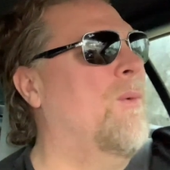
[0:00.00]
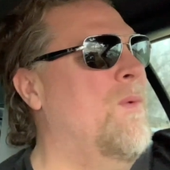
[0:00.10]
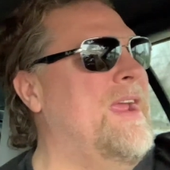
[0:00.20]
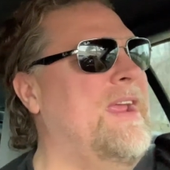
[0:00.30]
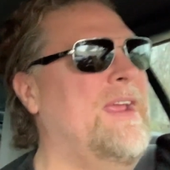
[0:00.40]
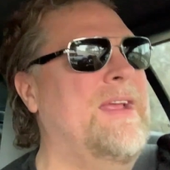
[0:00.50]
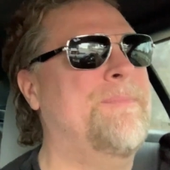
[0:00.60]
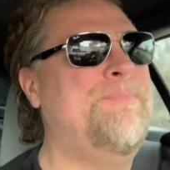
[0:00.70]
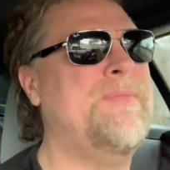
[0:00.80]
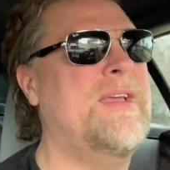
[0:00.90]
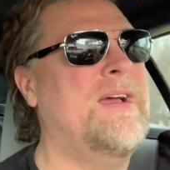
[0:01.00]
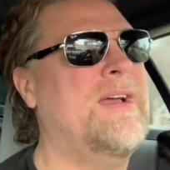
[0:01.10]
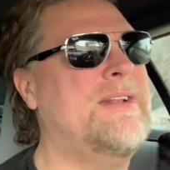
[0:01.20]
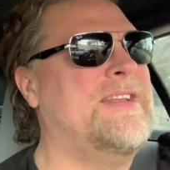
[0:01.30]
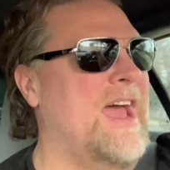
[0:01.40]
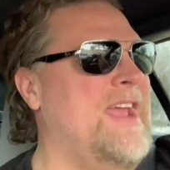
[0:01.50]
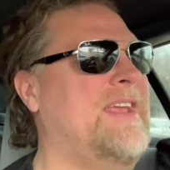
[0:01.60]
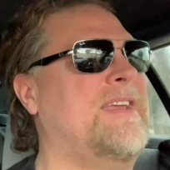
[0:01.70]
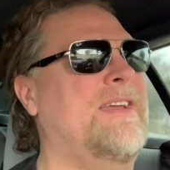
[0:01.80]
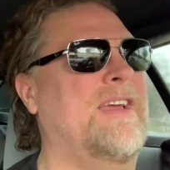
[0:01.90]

we take